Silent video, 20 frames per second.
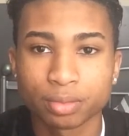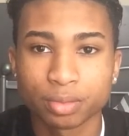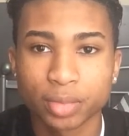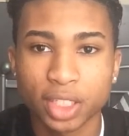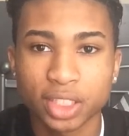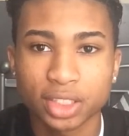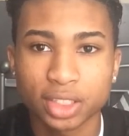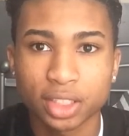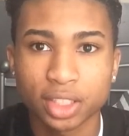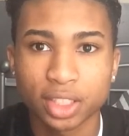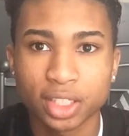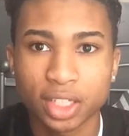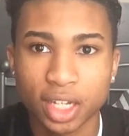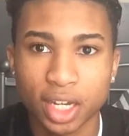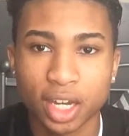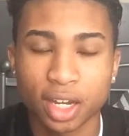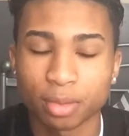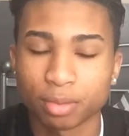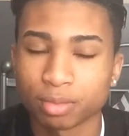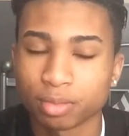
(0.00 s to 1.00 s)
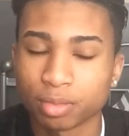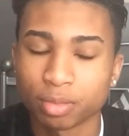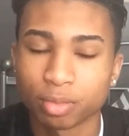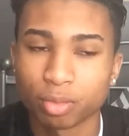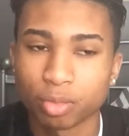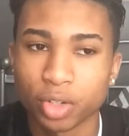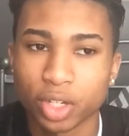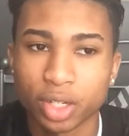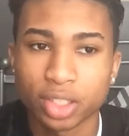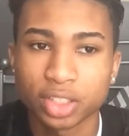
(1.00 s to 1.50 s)
basically, yeah,
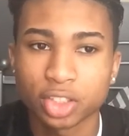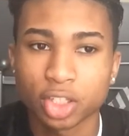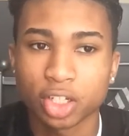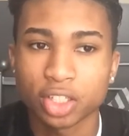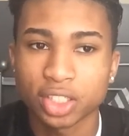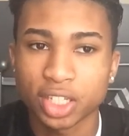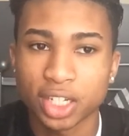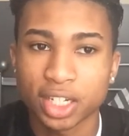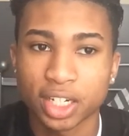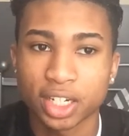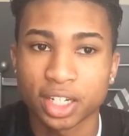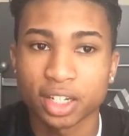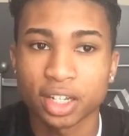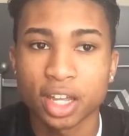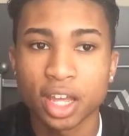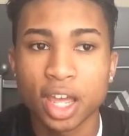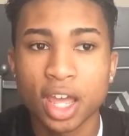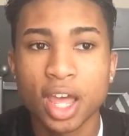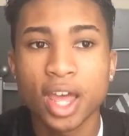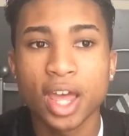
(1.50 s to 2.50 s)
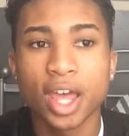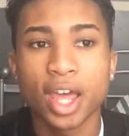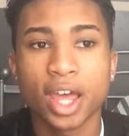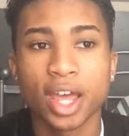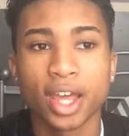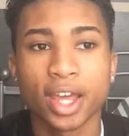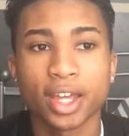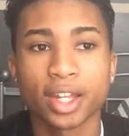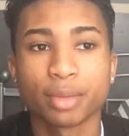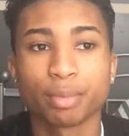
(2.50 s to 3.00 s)
we started dating,
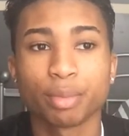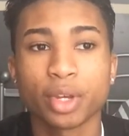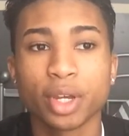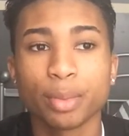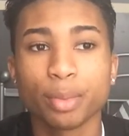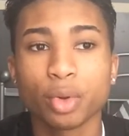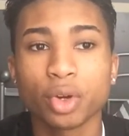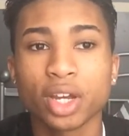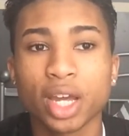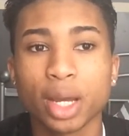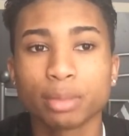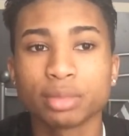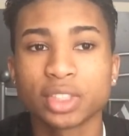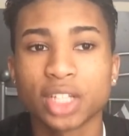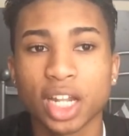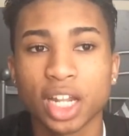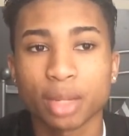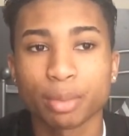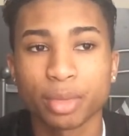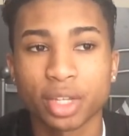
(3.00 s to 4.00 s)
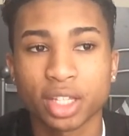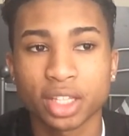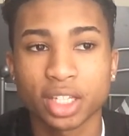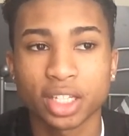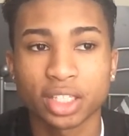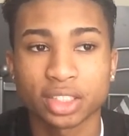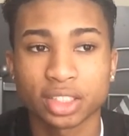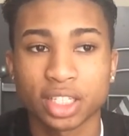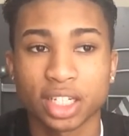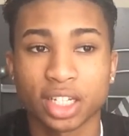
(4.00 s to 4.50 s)
and people kept telling me
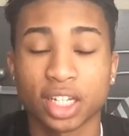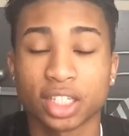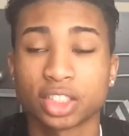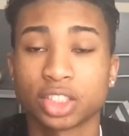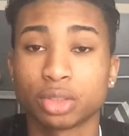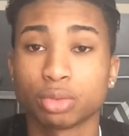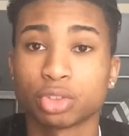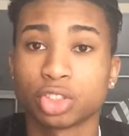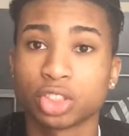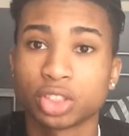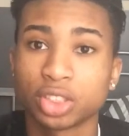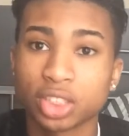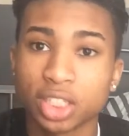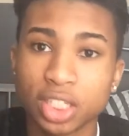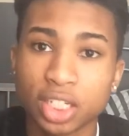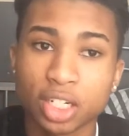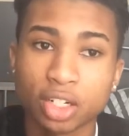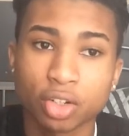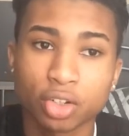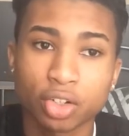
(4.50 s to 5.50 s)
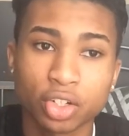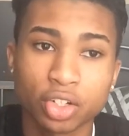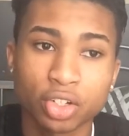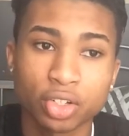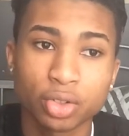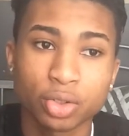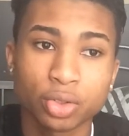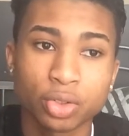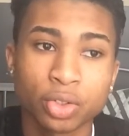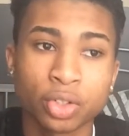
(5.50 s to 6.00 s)
things that like she was cheating on
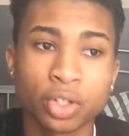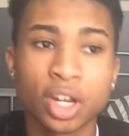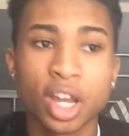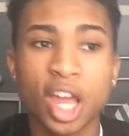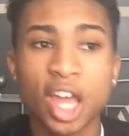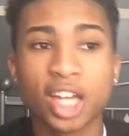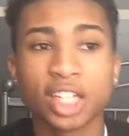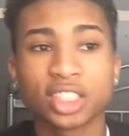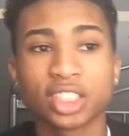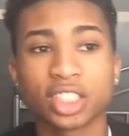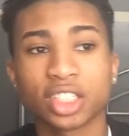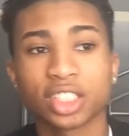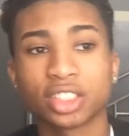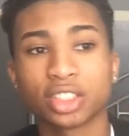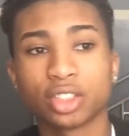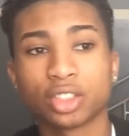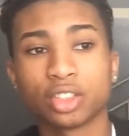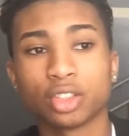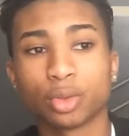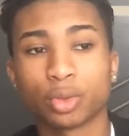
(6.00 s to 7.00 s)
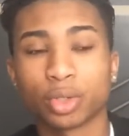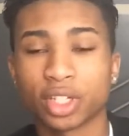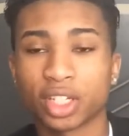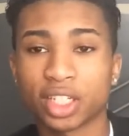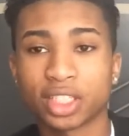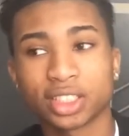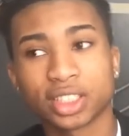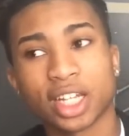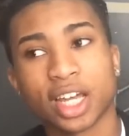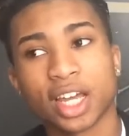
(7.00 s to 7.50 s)
you, she's doing
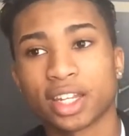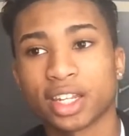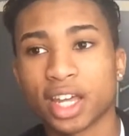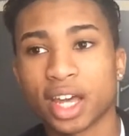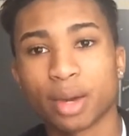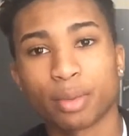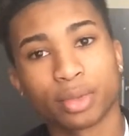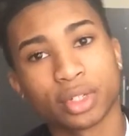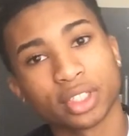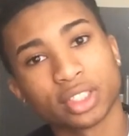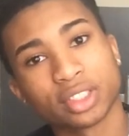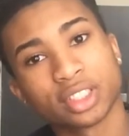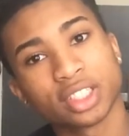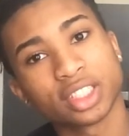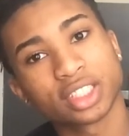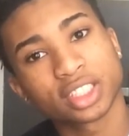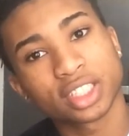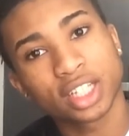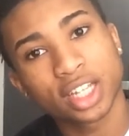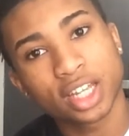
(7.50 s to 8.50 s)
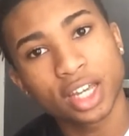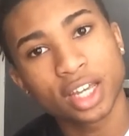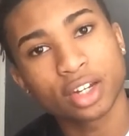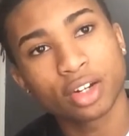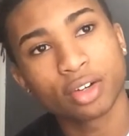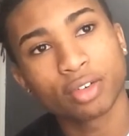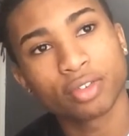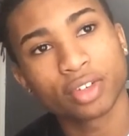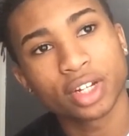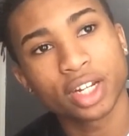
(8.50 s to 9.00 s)
this, that, and that with this kid
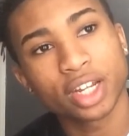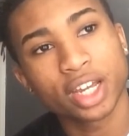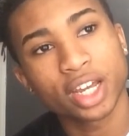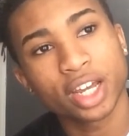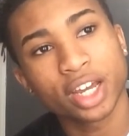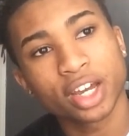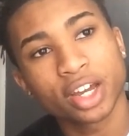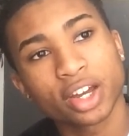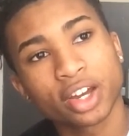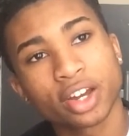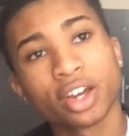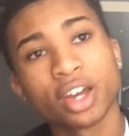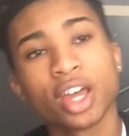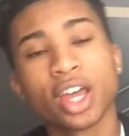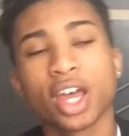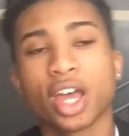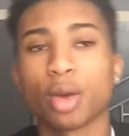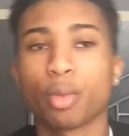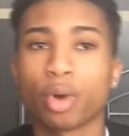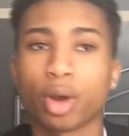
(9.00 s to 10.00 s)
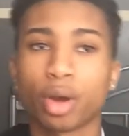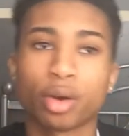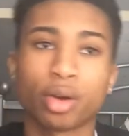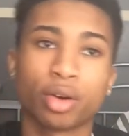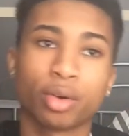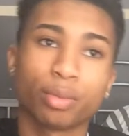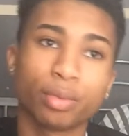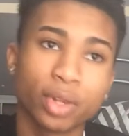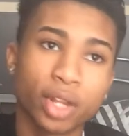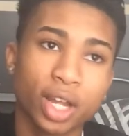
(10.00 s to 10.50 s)
over there, and blah
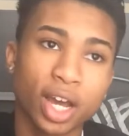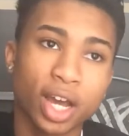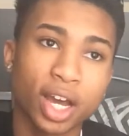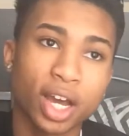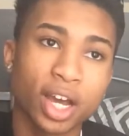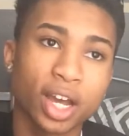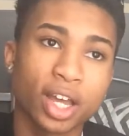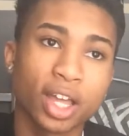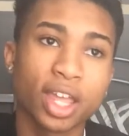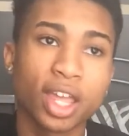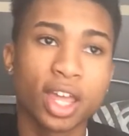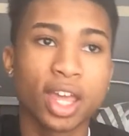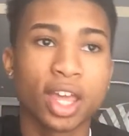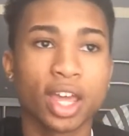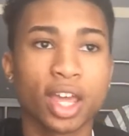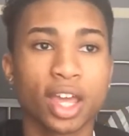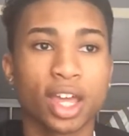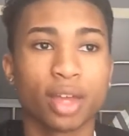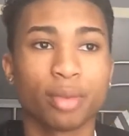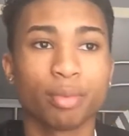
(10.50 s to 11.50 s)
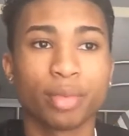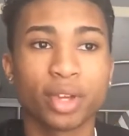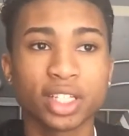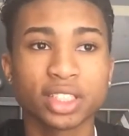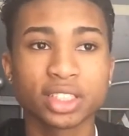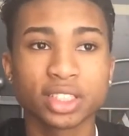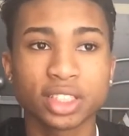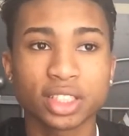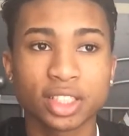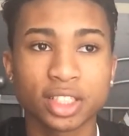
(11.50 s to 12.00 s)
blah blah. And
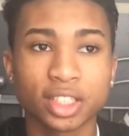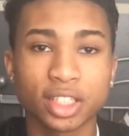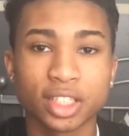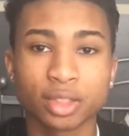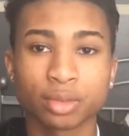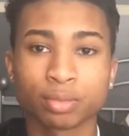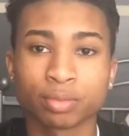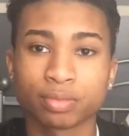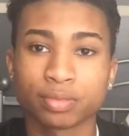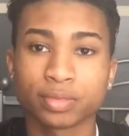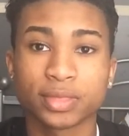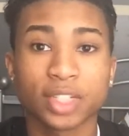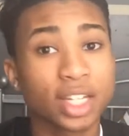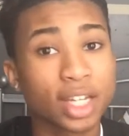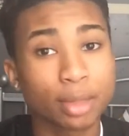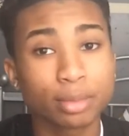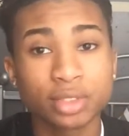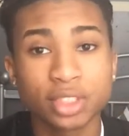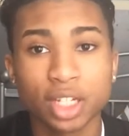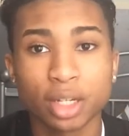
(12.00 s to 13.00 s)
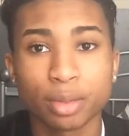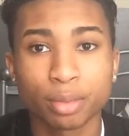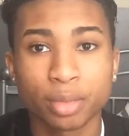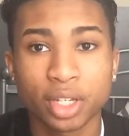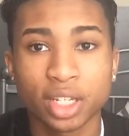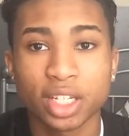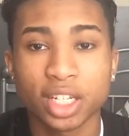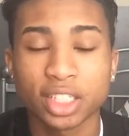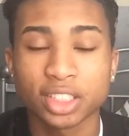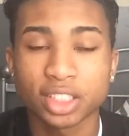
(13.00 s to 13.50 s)
basically, they kept telling
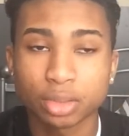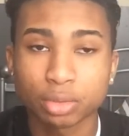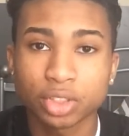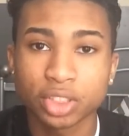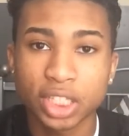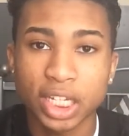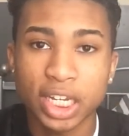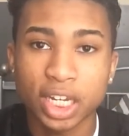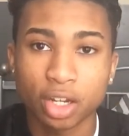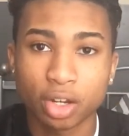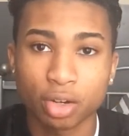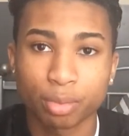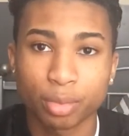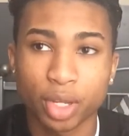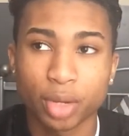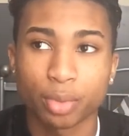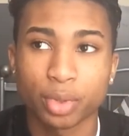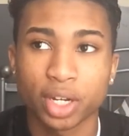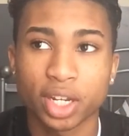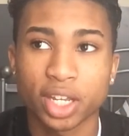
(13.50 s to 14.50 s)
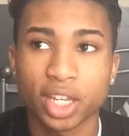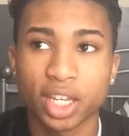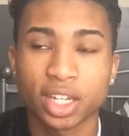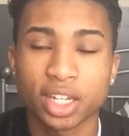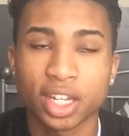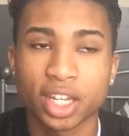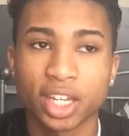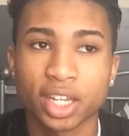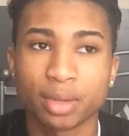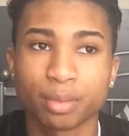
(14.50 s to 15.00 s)
me that she was cheating on me with a kid
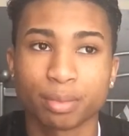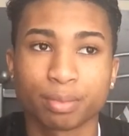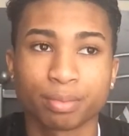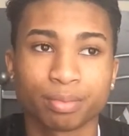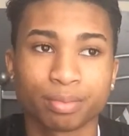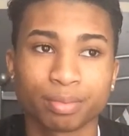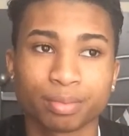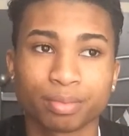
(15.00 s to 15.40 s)
named